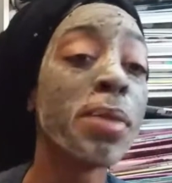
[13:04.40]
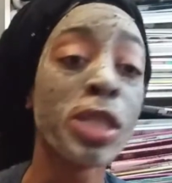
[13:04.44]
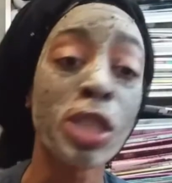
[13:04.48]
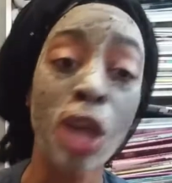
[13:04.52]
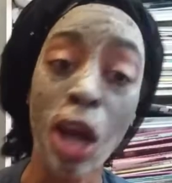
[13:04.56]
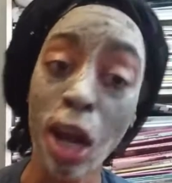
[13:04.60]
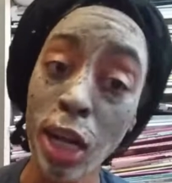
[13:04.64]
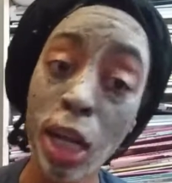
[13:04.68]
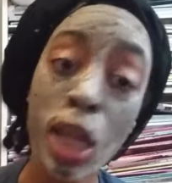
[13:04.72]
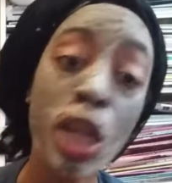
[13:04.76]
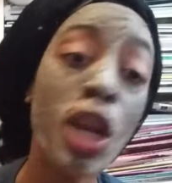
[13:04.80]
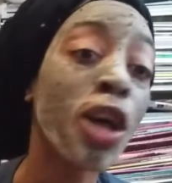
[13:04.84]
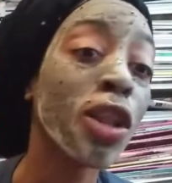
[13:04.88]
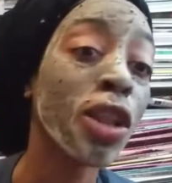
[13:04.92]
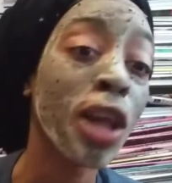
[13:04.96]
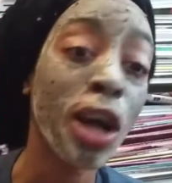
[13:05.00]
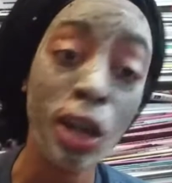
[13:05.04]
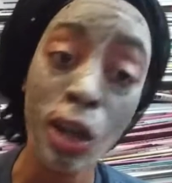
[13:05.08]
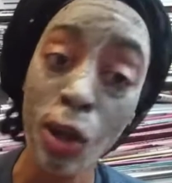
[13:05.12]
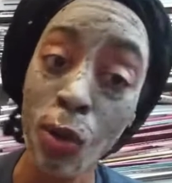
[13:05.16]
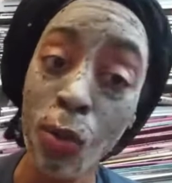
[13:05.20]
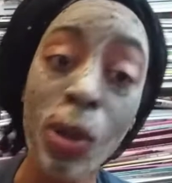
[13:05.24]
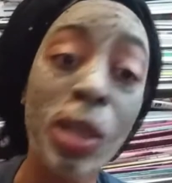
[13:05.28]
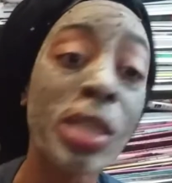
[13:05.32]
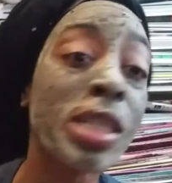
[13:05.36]
but Target no
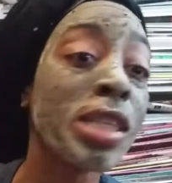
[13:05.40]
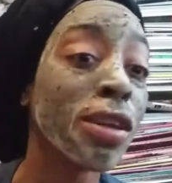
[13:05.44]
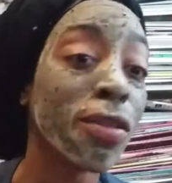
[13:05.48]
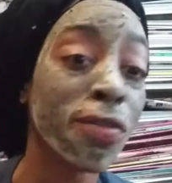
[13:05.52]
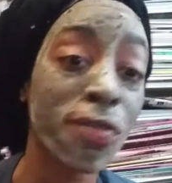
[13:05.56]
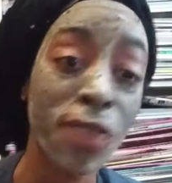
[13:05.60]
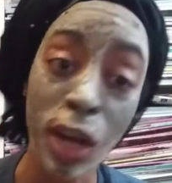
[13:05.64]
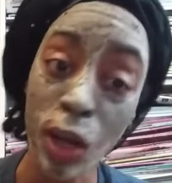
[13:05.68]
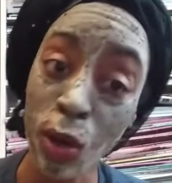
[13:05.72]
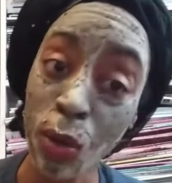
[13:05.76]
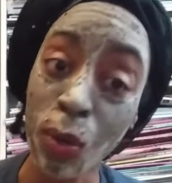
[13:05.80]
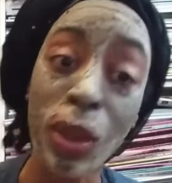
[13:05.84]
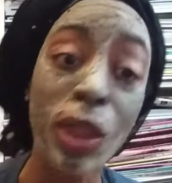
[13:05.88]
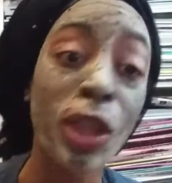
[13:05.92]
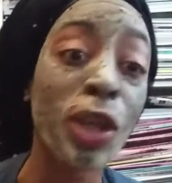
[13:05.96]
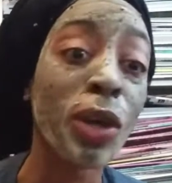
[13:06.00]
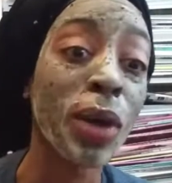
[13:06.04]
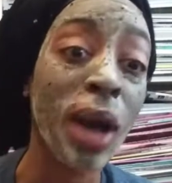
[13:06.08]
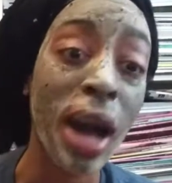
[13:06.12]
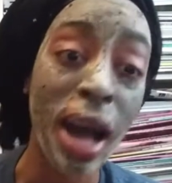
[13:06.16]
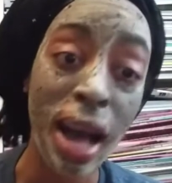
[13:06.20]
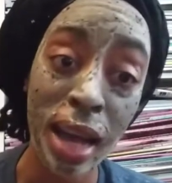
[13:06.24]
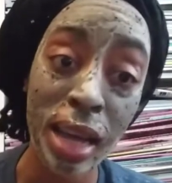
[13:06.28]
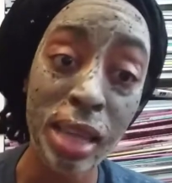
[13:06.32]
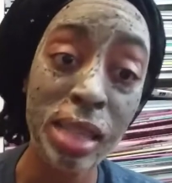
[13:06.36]
longer wants to fuck with
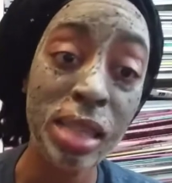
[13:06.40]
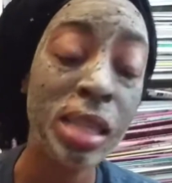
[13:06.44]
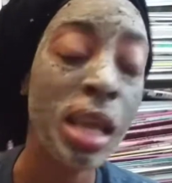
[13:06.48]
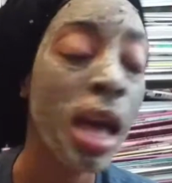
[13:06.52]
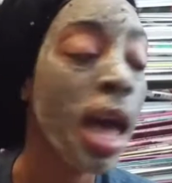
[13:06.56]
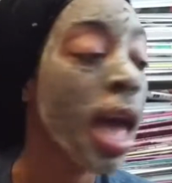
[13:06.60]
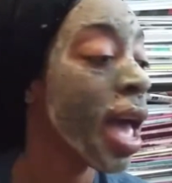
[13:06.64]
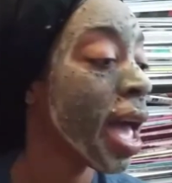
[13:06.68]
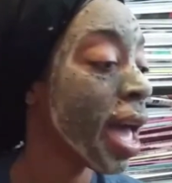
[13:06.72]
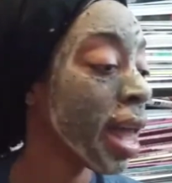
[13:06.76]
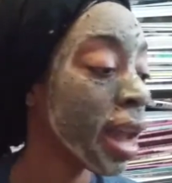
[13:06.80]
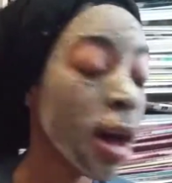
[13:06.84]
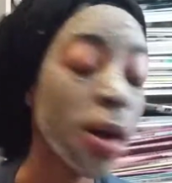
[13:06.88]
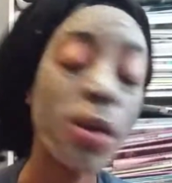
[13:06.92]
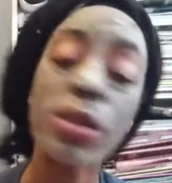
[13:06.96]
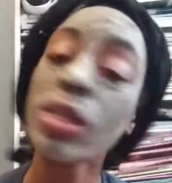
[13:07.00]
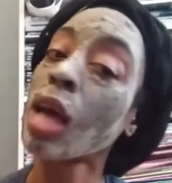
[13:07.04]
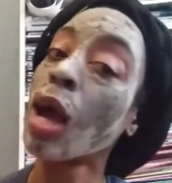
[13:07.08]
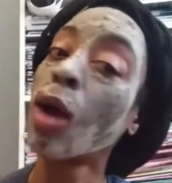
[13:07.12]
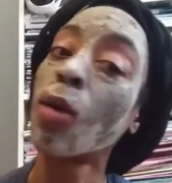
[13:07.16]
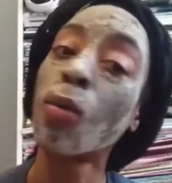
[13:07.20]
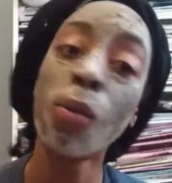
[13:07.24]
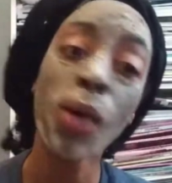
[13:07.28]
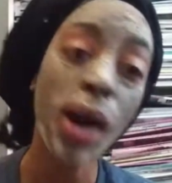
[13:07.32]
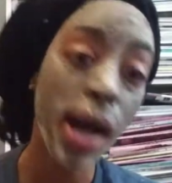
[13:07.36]
you guys. And I was
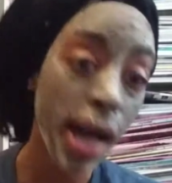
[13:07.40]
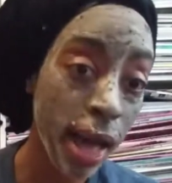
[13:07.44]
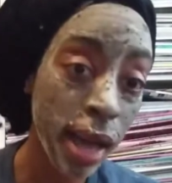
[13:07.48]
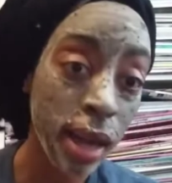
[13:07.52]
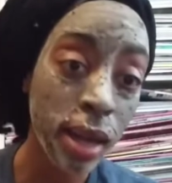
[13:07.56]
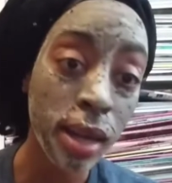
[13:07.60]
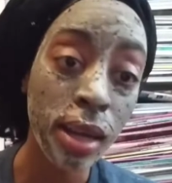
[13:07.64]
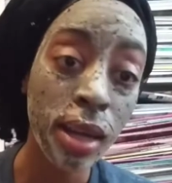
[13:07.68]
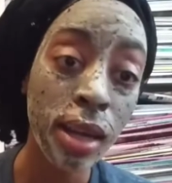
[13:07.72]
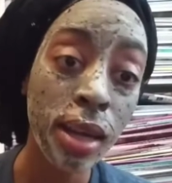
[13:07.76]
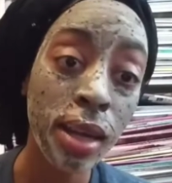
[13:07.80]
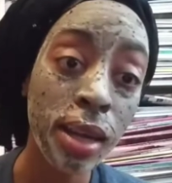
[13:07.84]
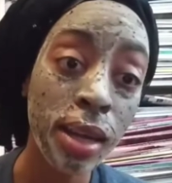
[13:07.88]
like, what?